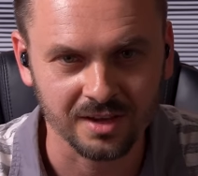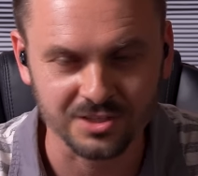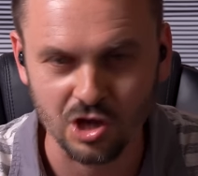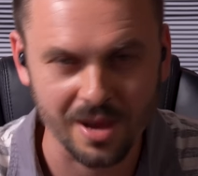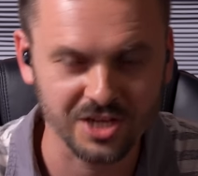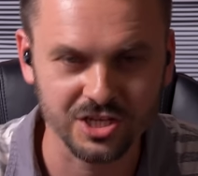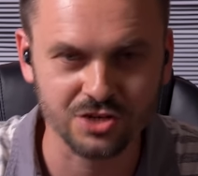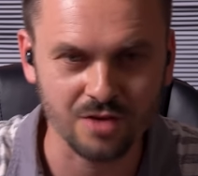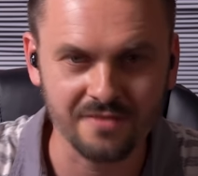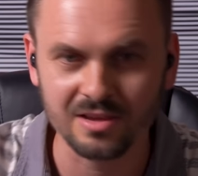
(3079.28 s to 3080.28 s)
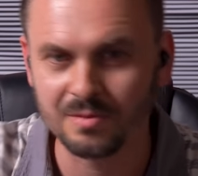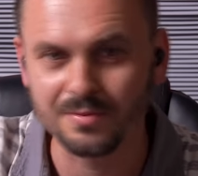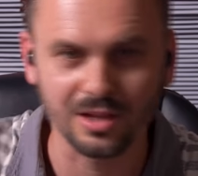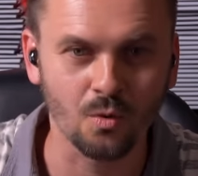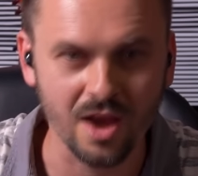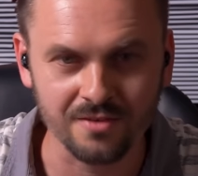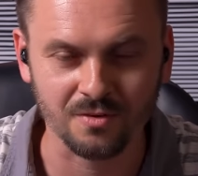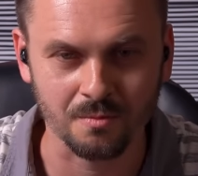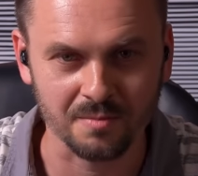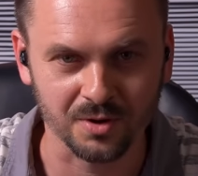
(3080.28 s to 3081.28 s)
and so I'm actually driving people away
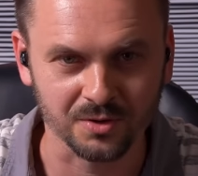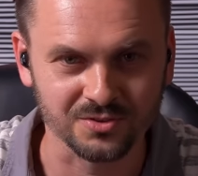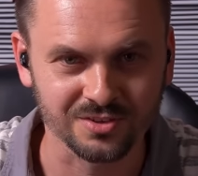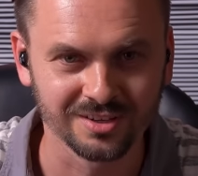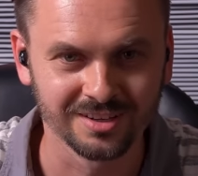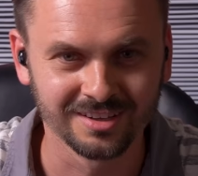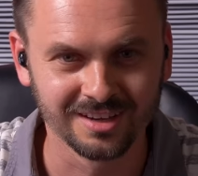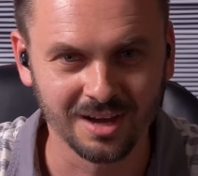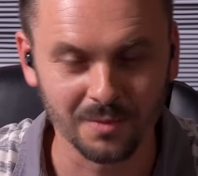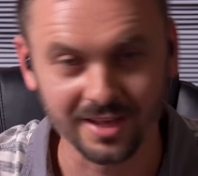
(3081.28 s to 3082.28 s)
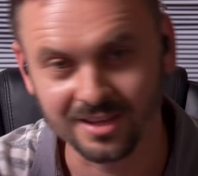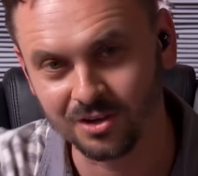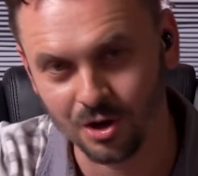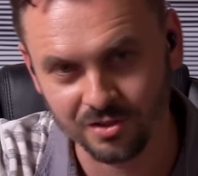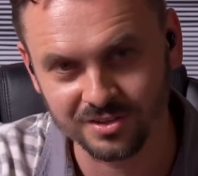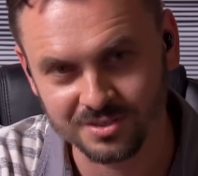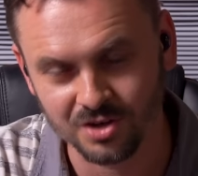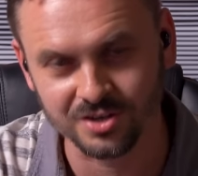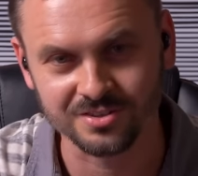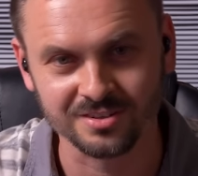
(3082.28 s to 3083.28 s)
from my post. I'm like, go to this
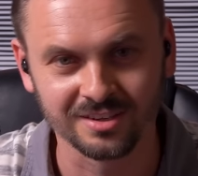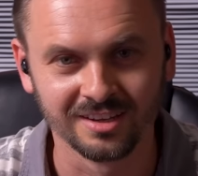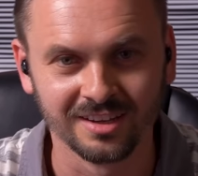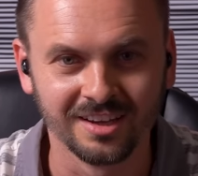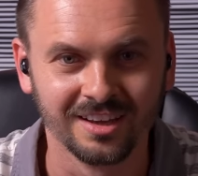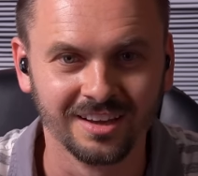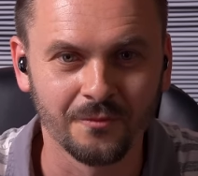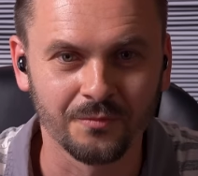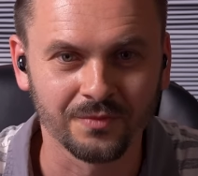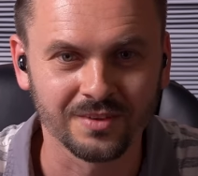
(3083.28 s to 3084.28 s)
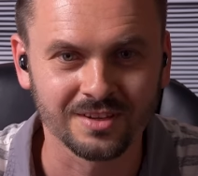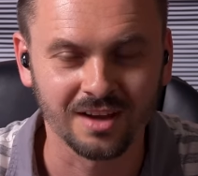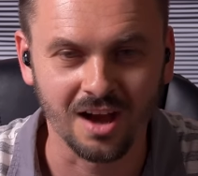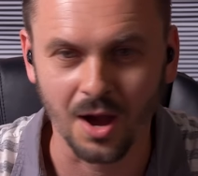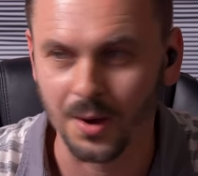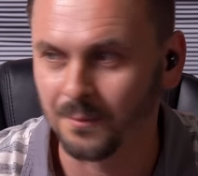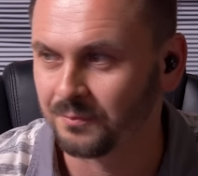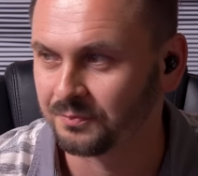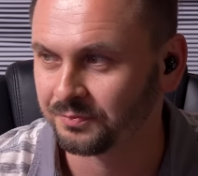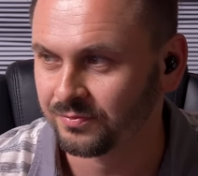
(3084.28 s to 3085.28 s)
artist.
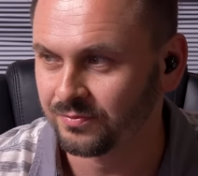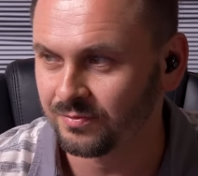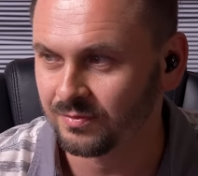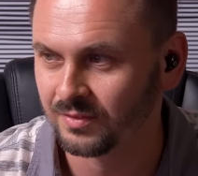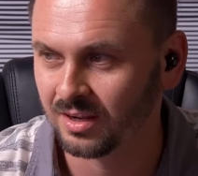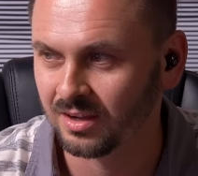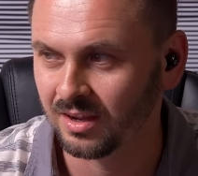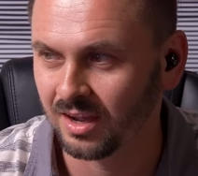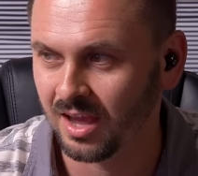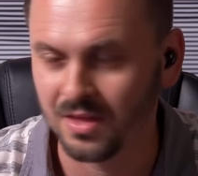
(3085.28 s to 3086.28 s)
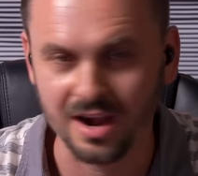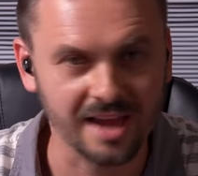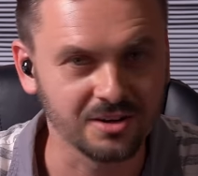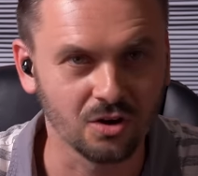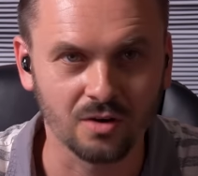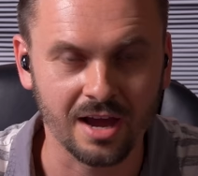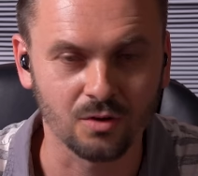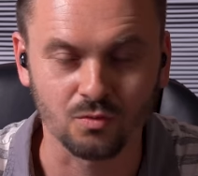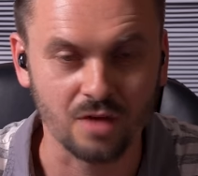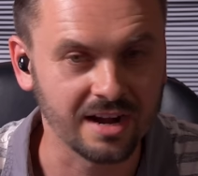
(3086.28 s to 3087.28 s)
Um, and then I don't I
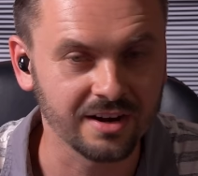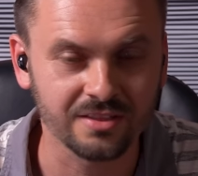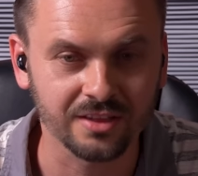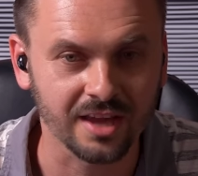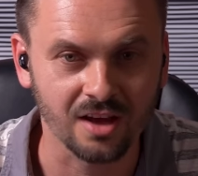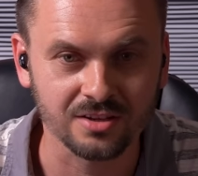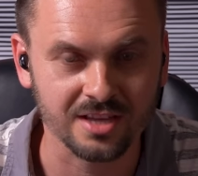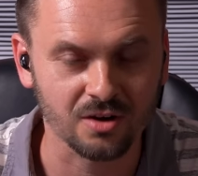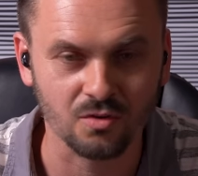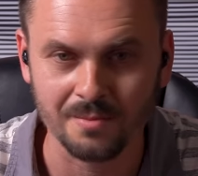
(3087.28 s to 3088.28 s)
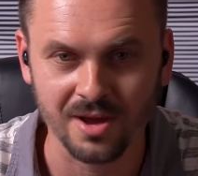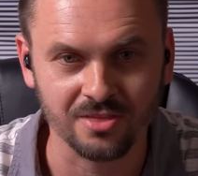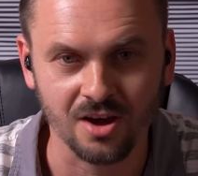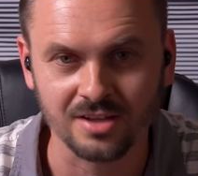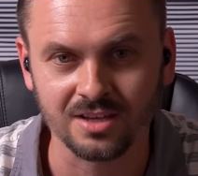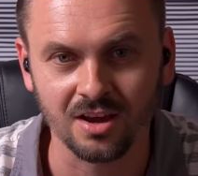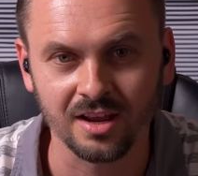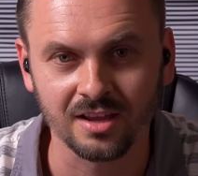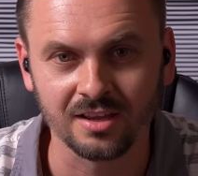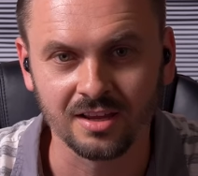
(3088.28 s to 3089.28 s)
don't write anything else. I don't write my thoughts
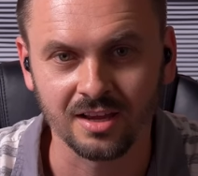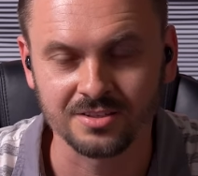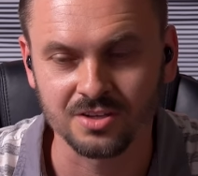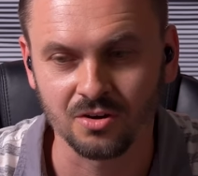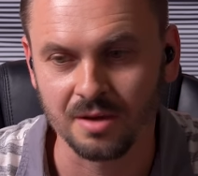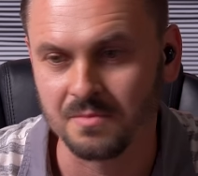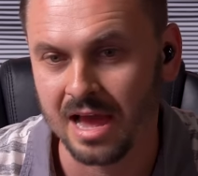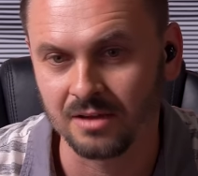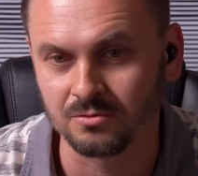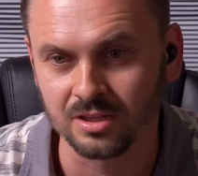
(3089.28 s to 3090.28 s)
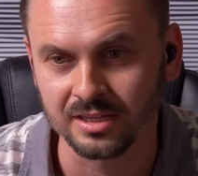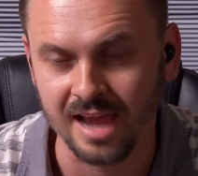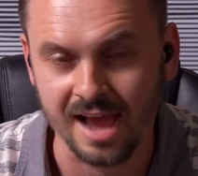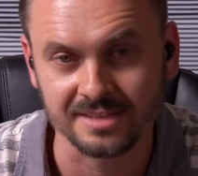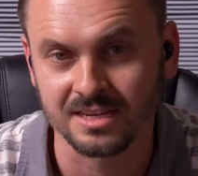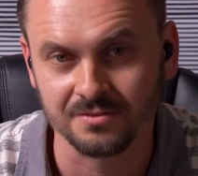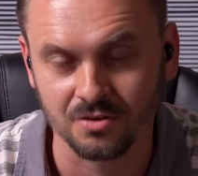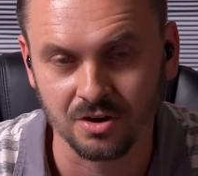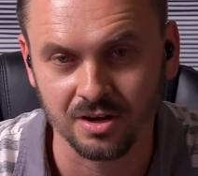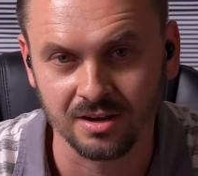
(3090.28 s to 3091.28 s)
on it, and so I'm not really asking
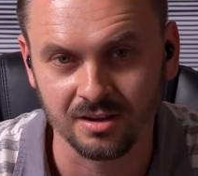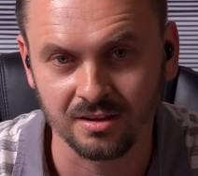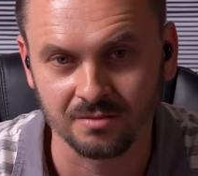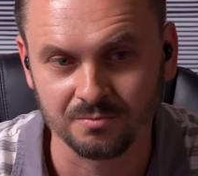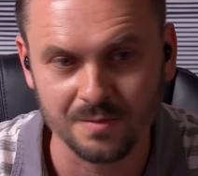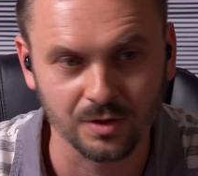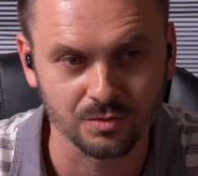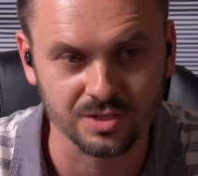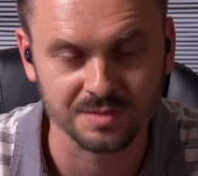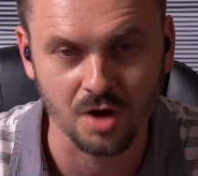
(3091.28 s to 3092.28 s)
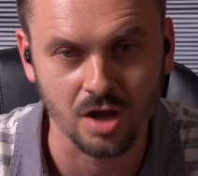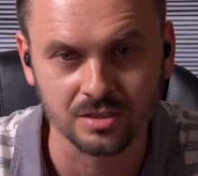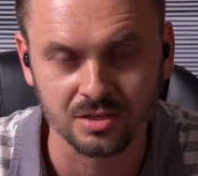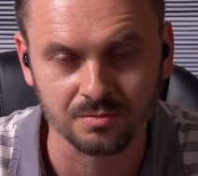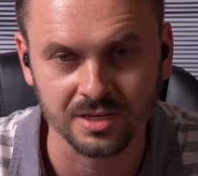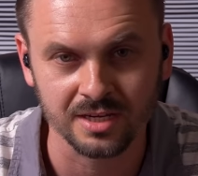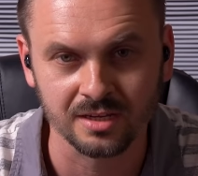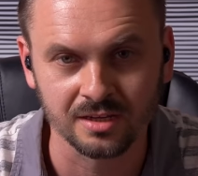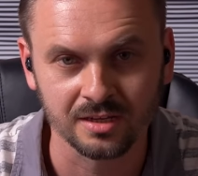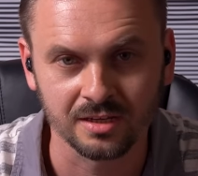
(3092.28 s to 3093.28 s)
for people to respond to
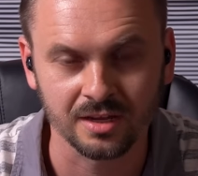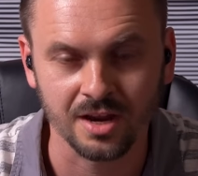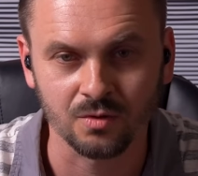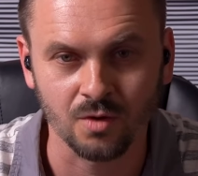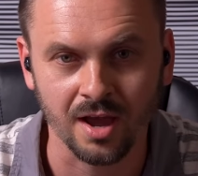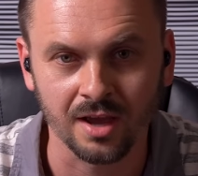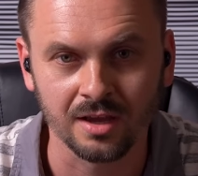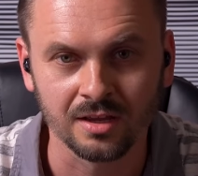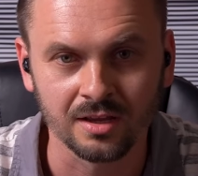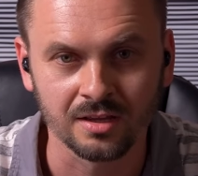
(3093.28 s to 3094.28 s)
me in any way,